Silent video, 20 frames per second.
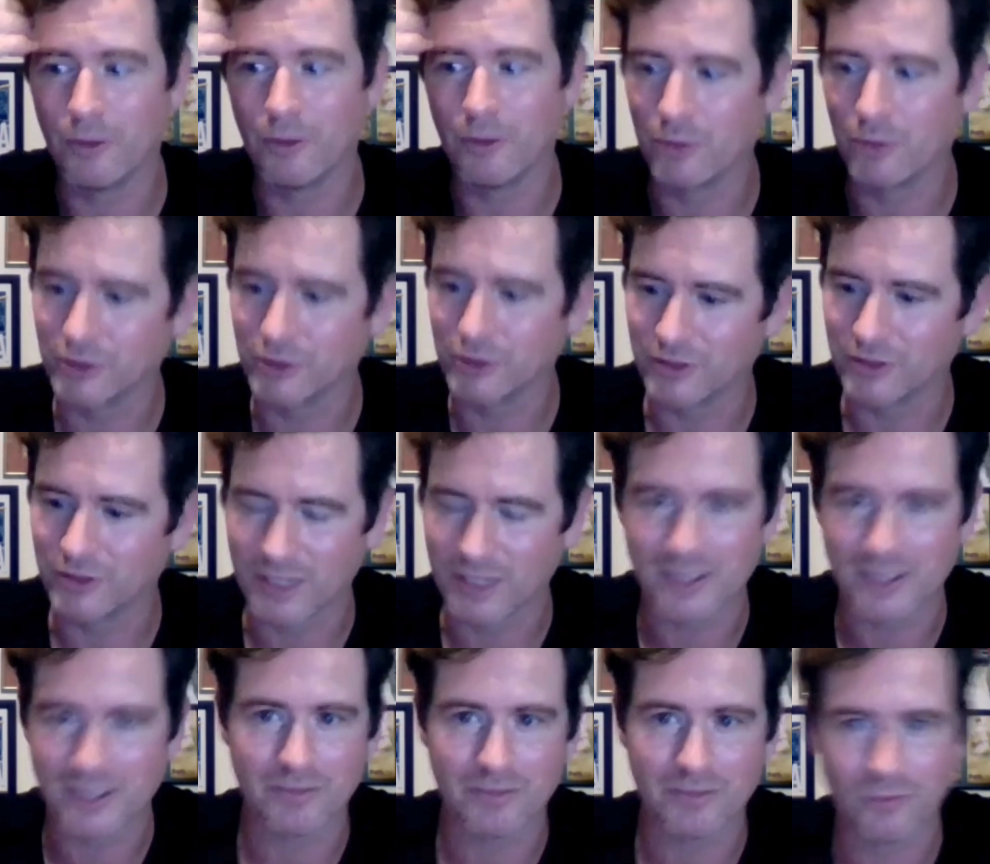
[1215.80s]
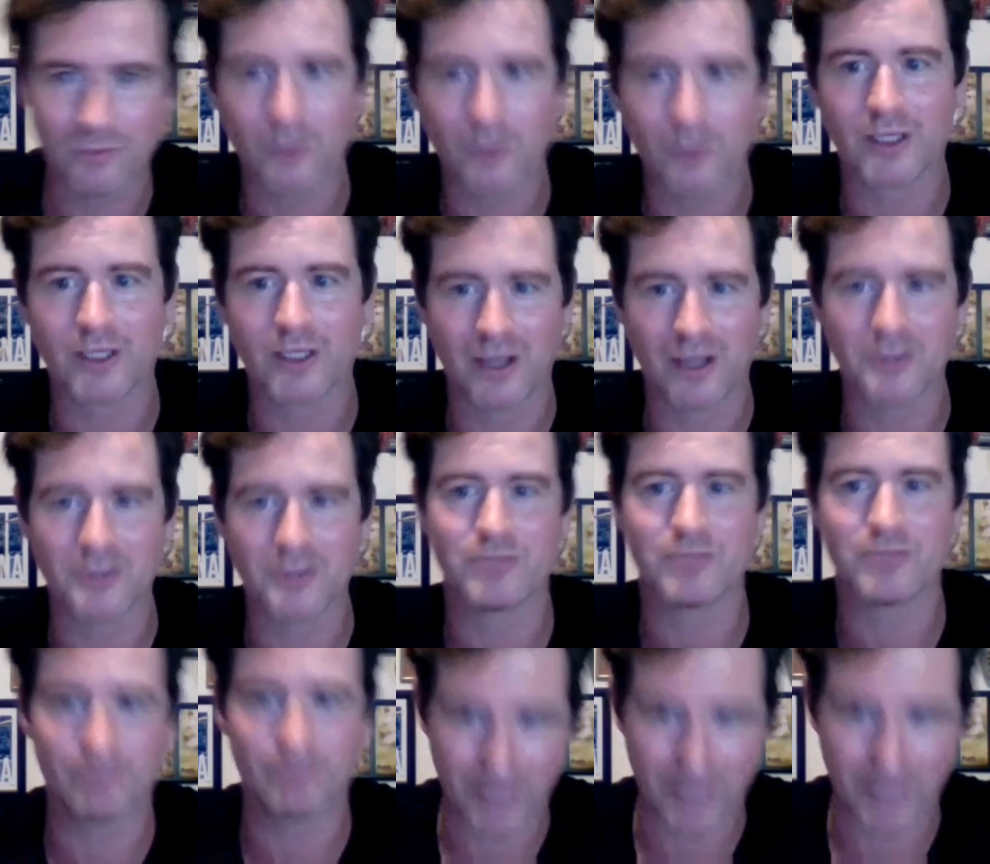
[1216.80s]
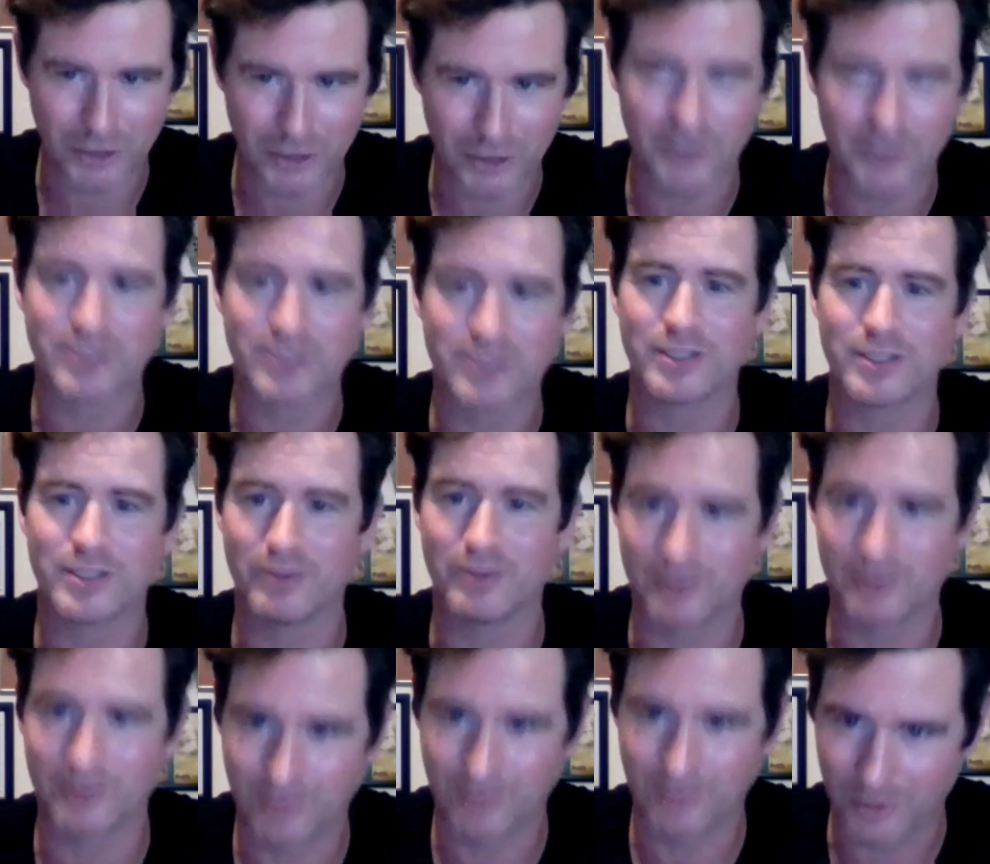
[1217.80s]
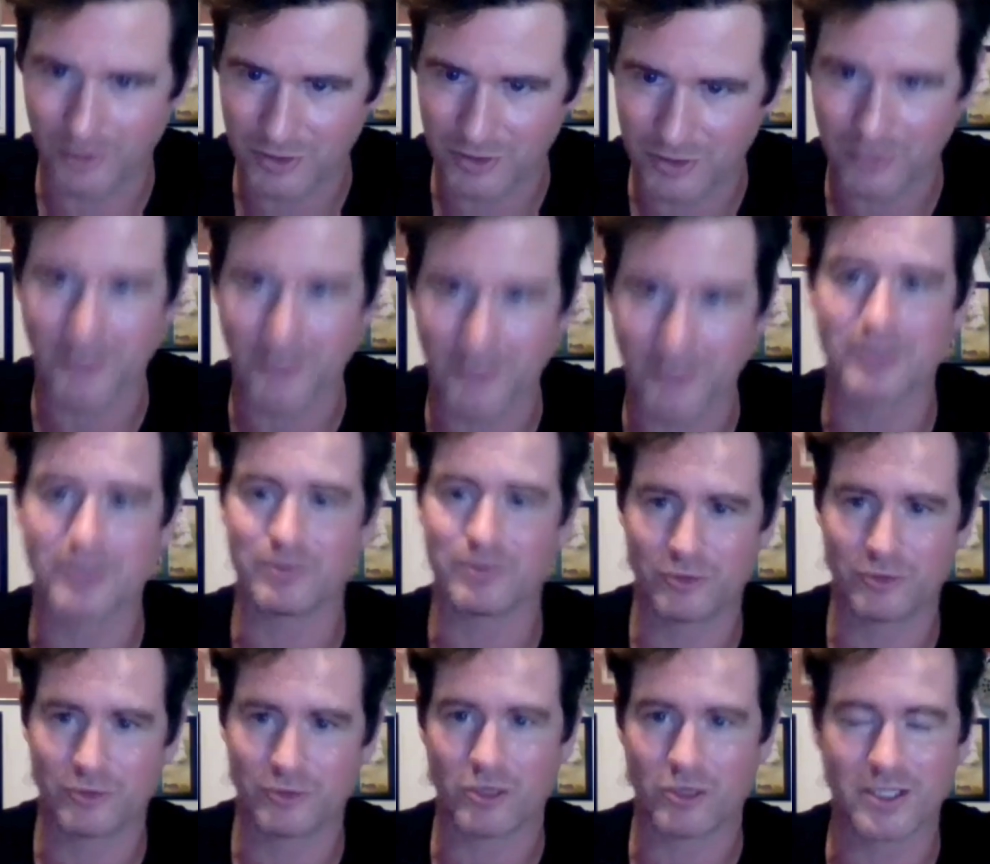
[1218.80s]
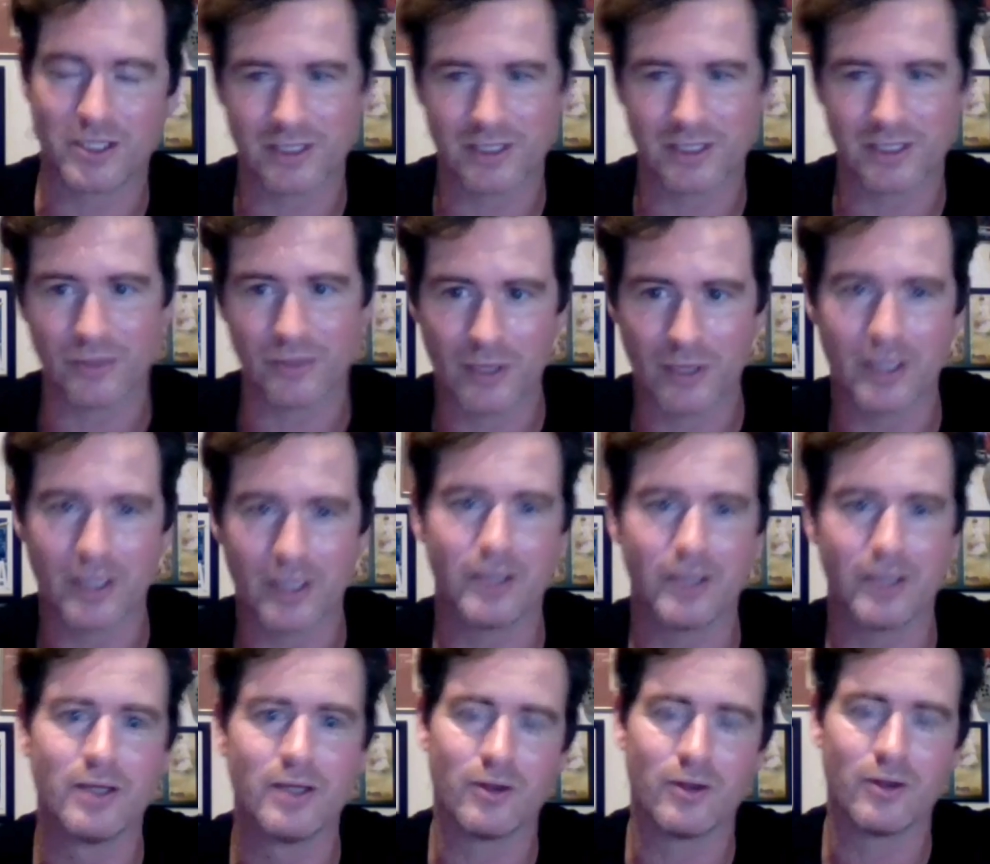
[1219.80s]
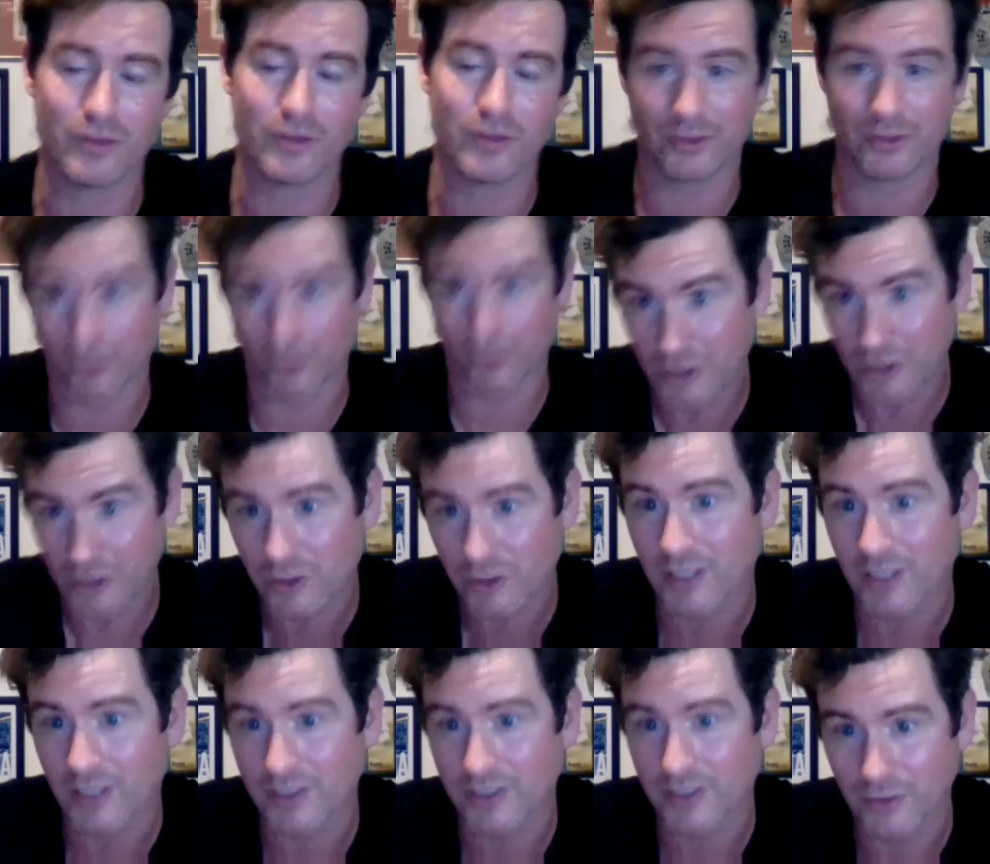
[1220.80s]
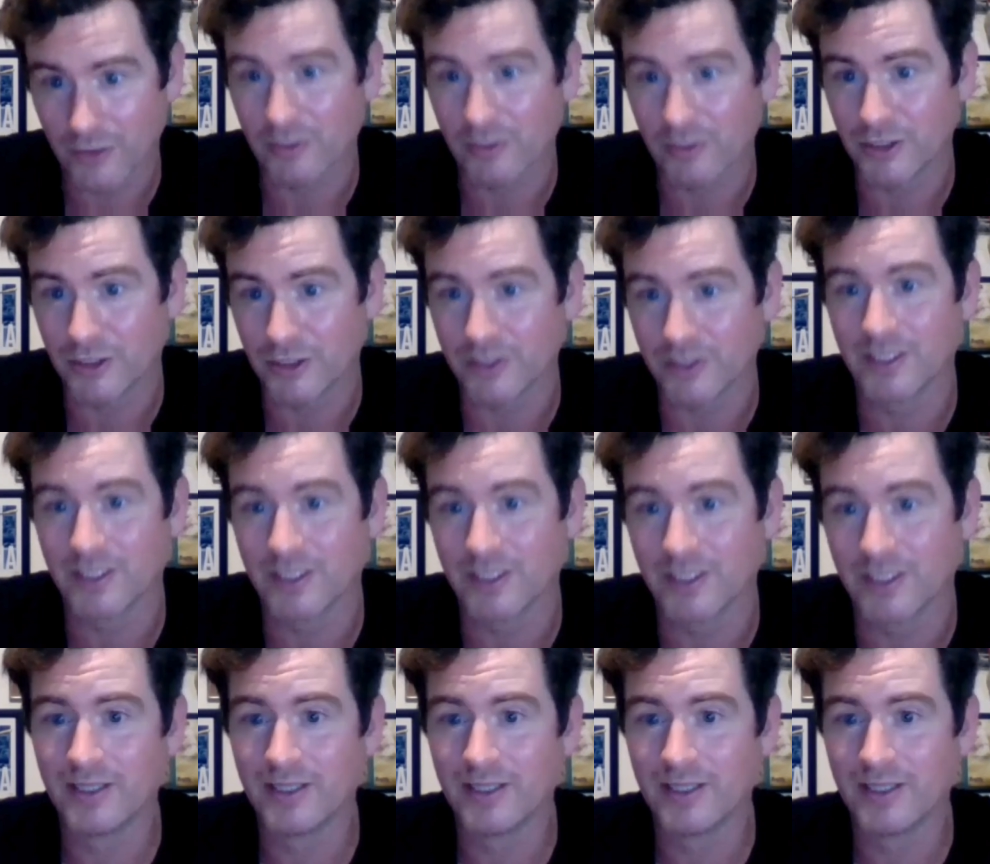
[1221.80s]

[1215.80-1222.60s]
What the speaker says: pushing those guys to work the counts and patience, and swing at the strikes that you want to hit, or that the good strikes, the good pitches.